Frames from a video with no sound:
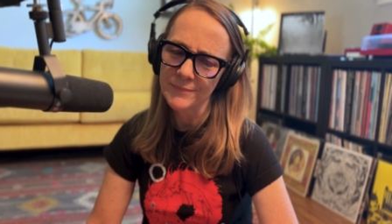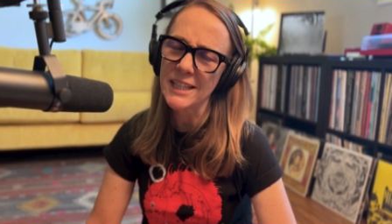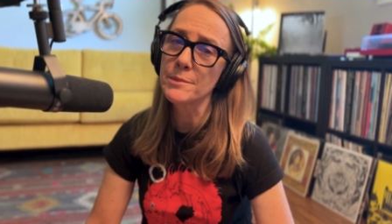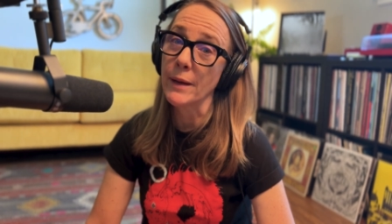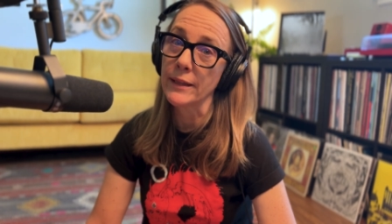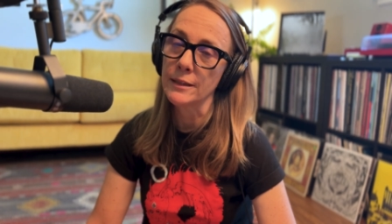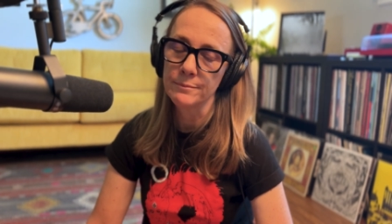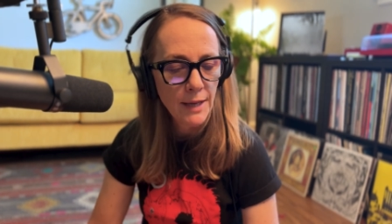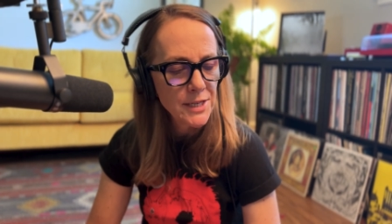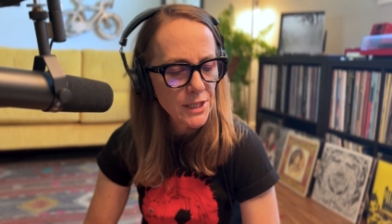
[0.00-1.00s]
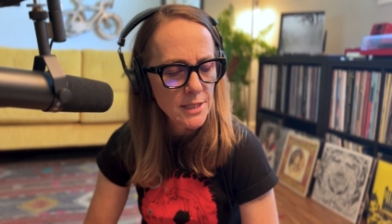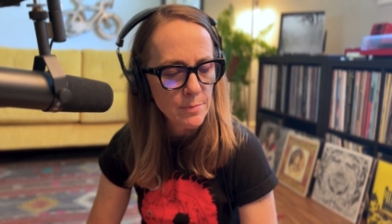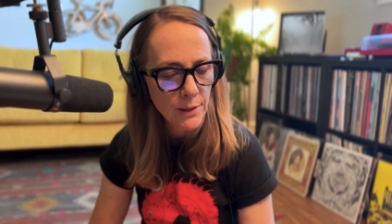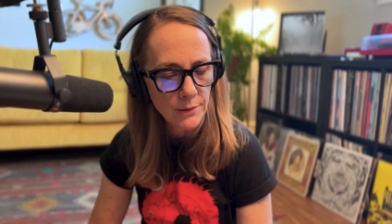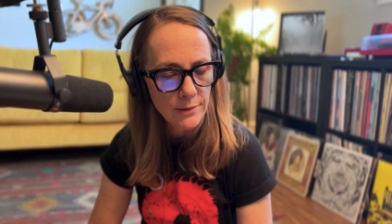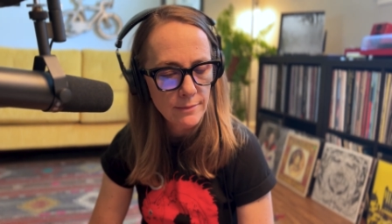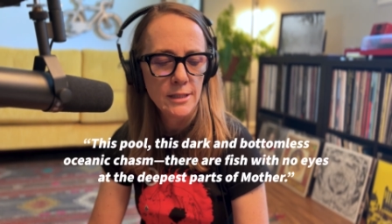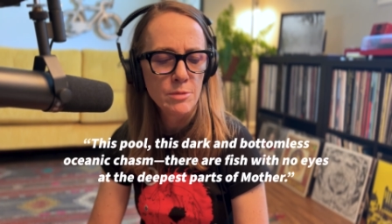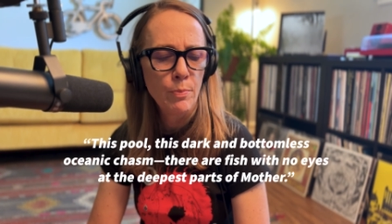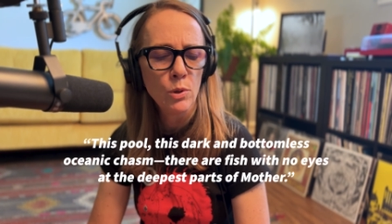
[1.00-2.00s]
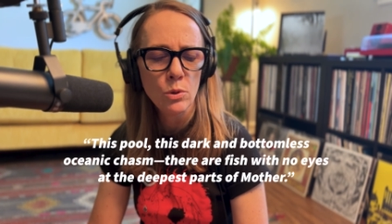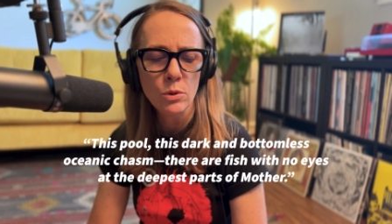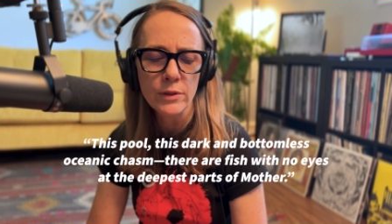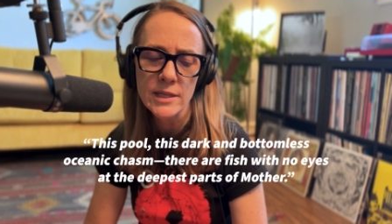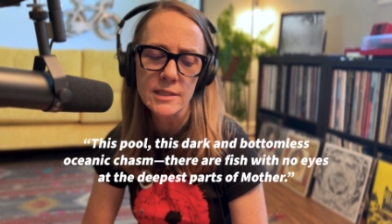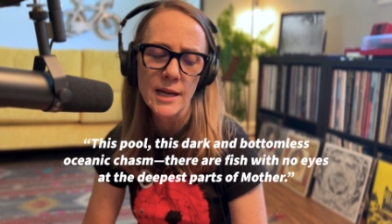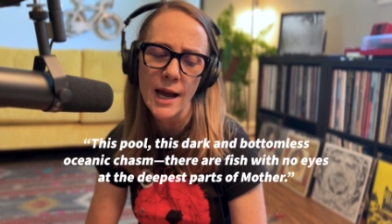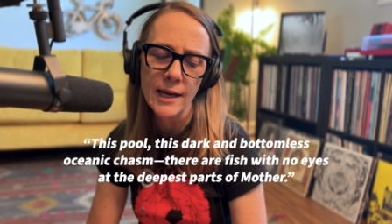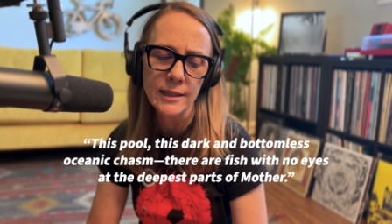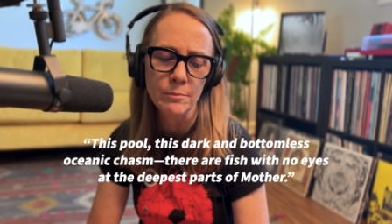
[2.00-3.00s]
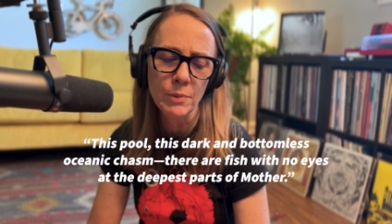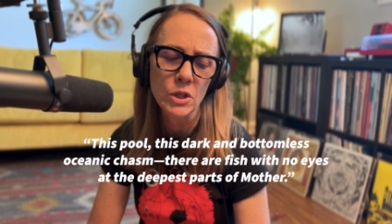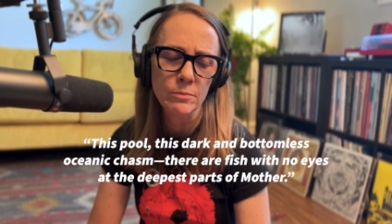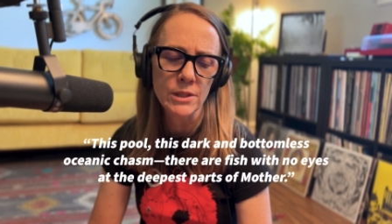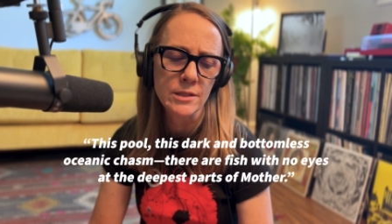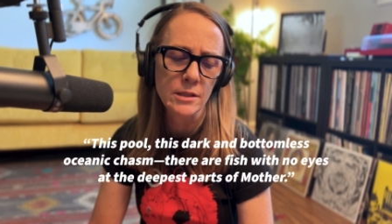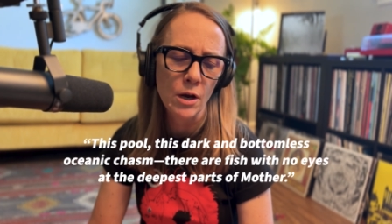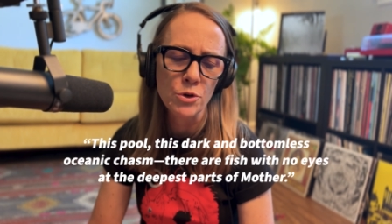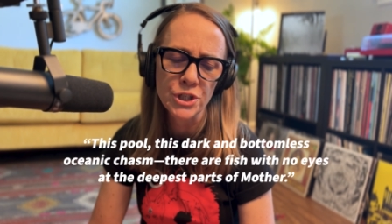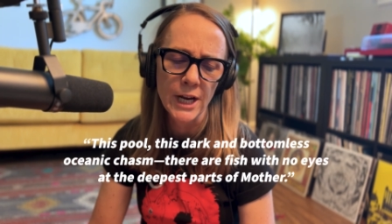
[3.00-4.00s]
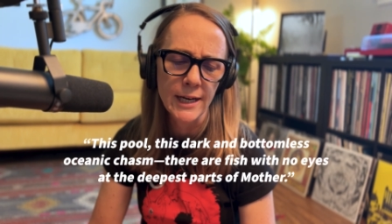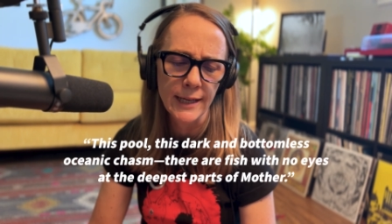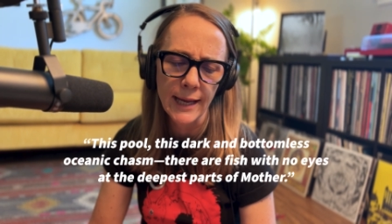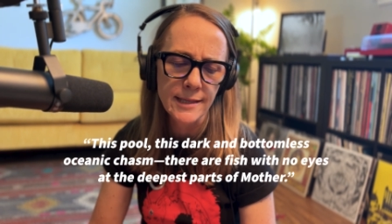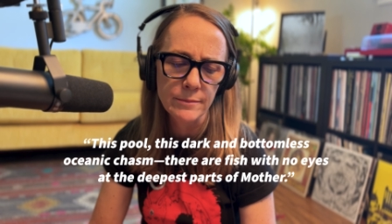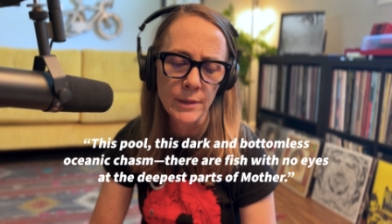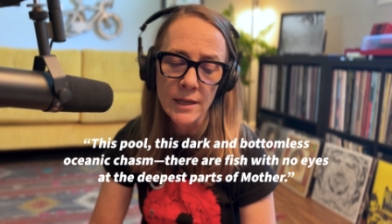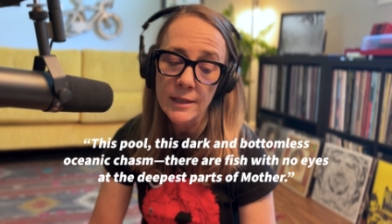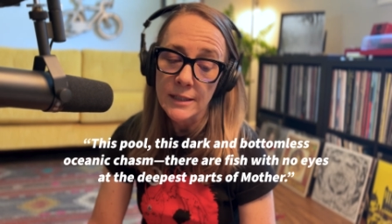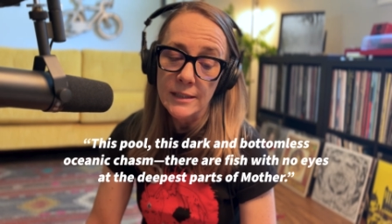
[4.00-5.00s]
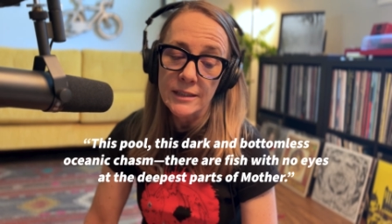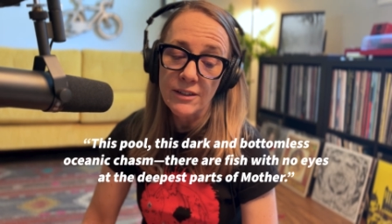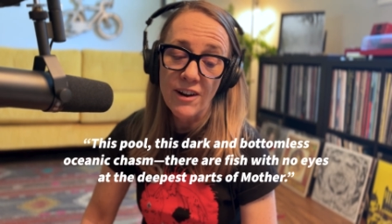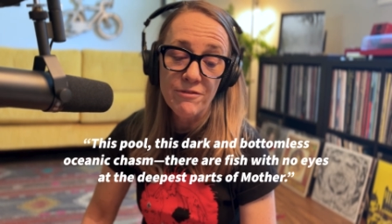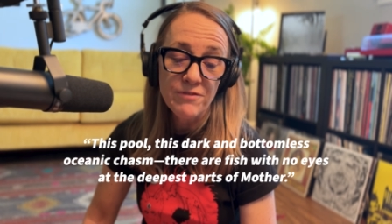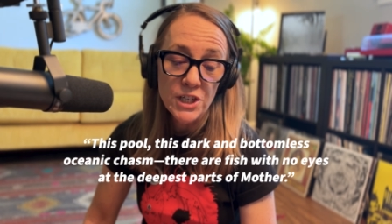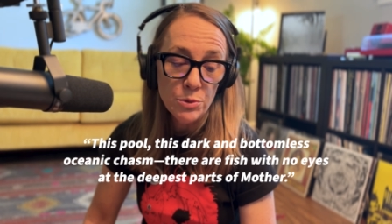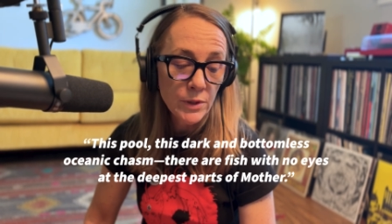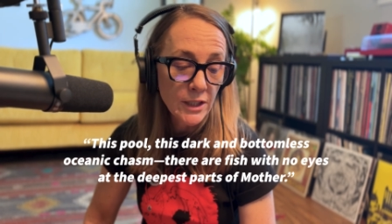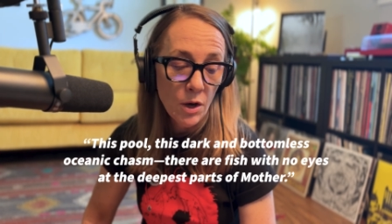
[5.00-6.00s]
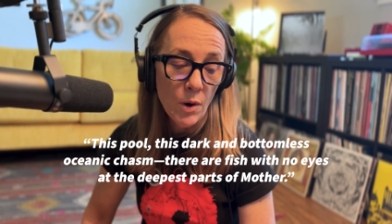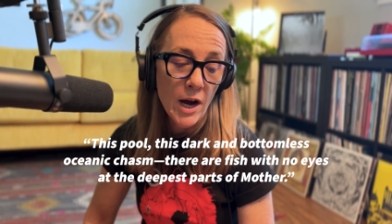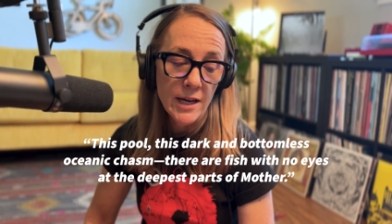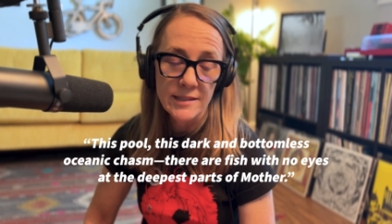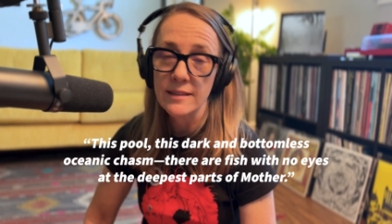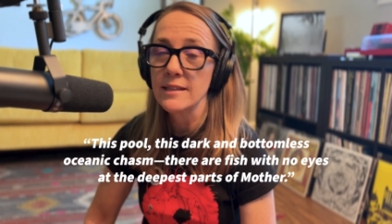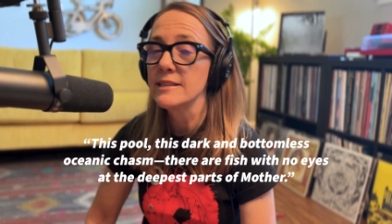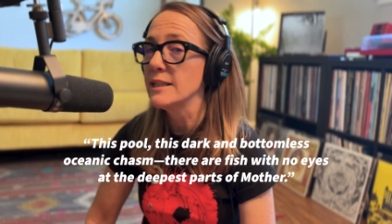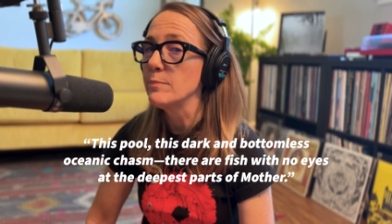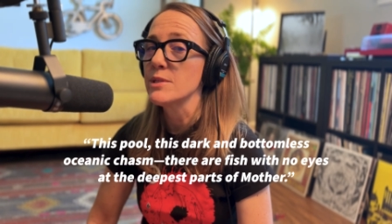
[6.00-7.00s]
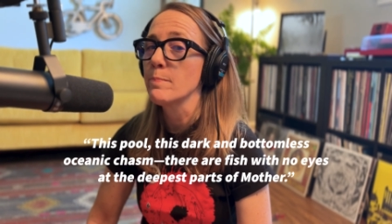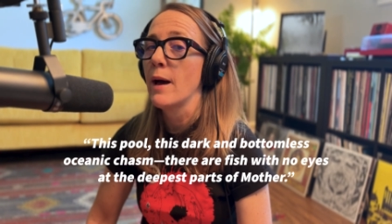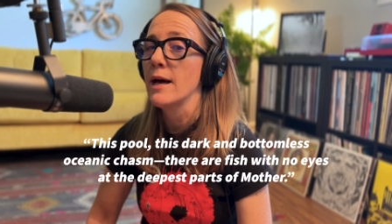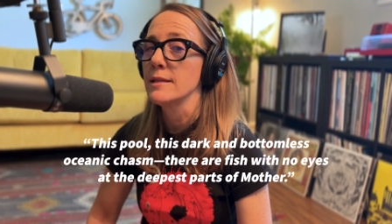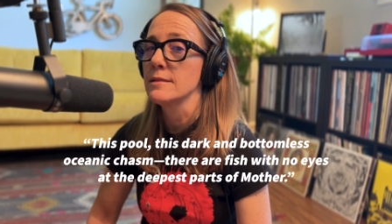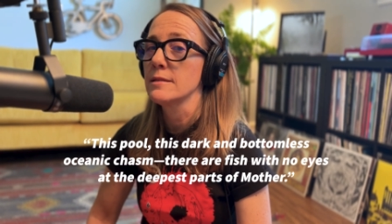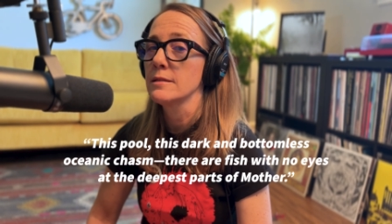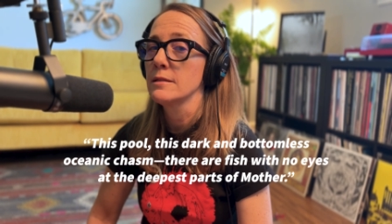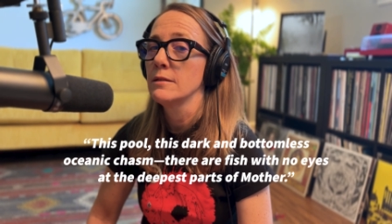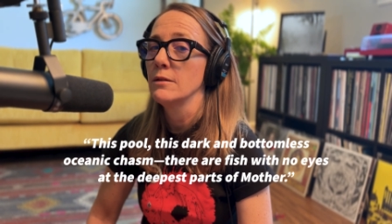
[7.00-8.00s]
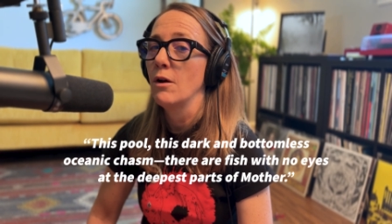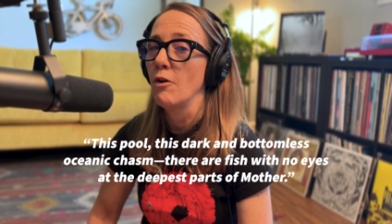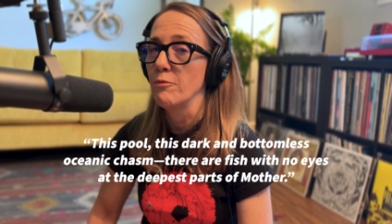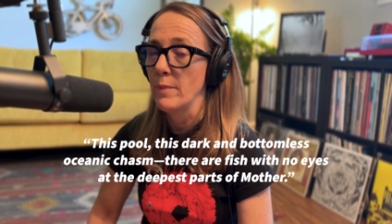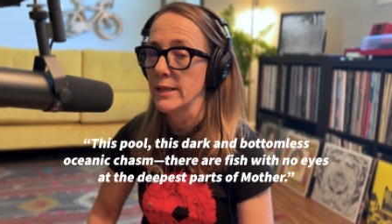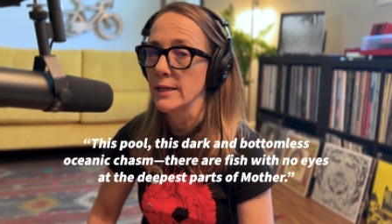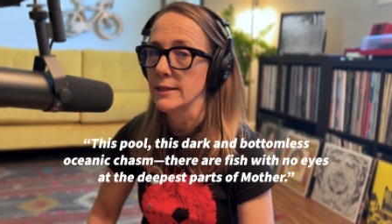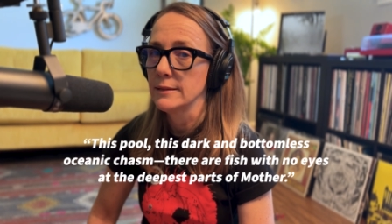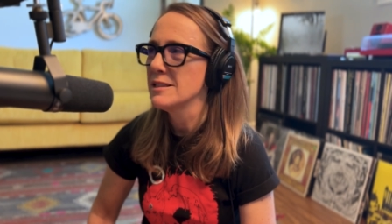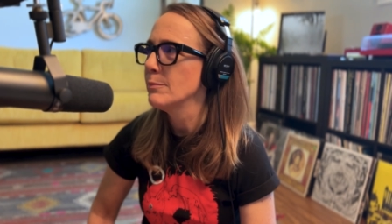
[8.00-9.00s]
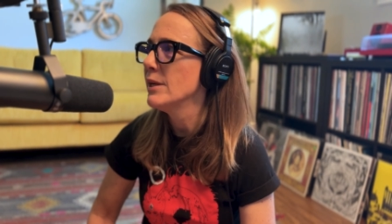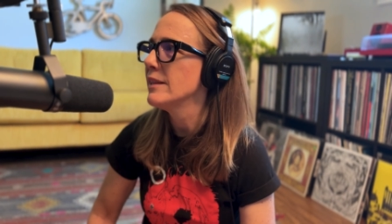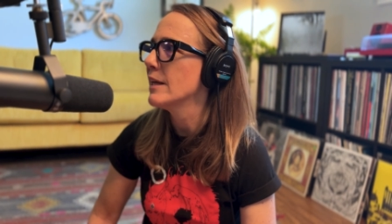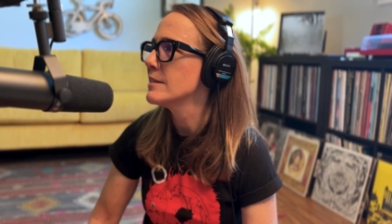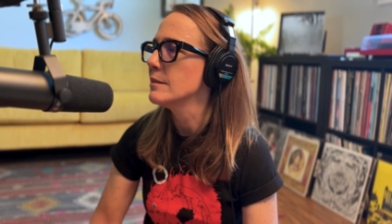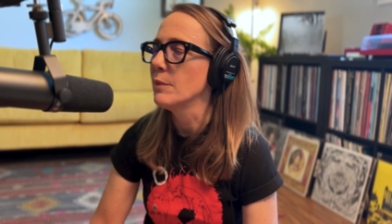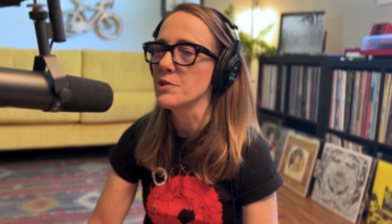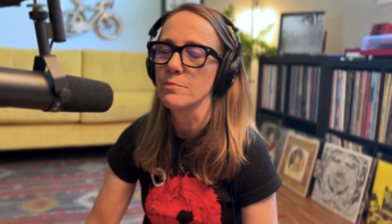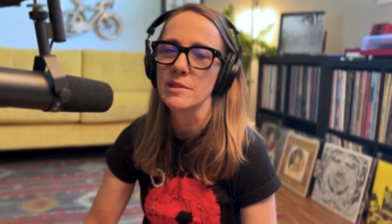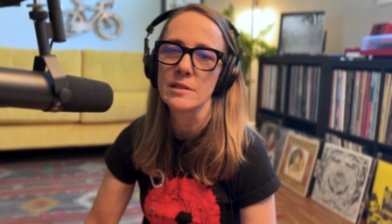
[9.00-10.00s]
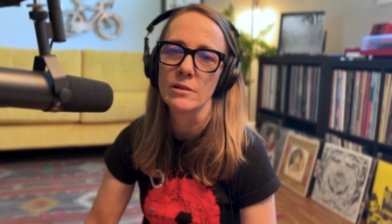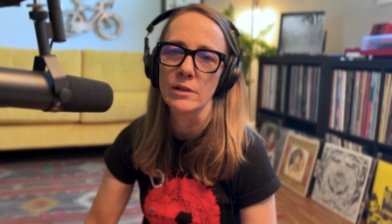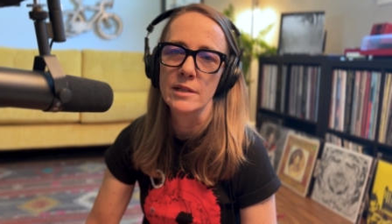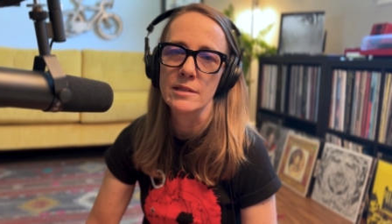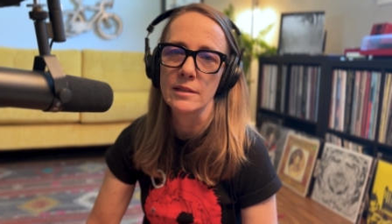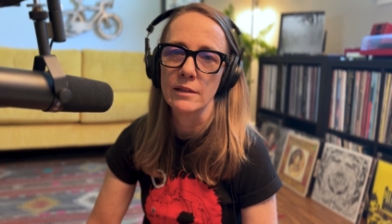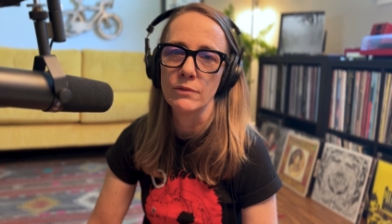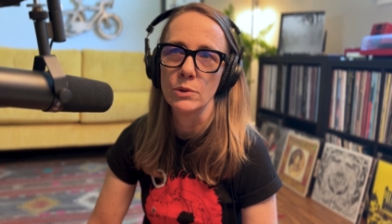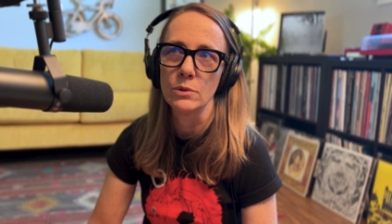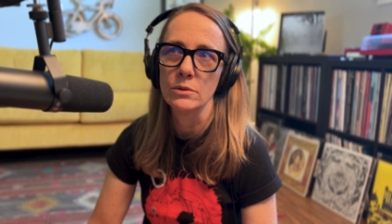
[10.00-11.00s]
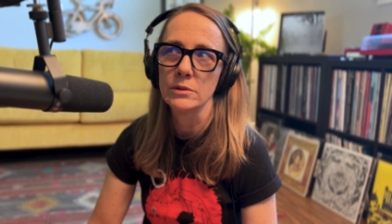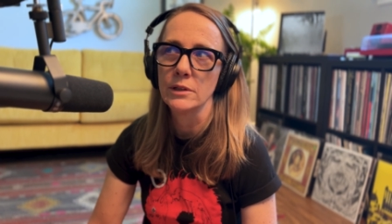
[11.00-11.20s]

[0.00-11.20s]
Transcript: That's mother. Magic and spells. This pool, this dark and bottomless oceanic chasm. There are fish with no eyes at the deepest parts of mother. To me, that's the most mysterious thing of all,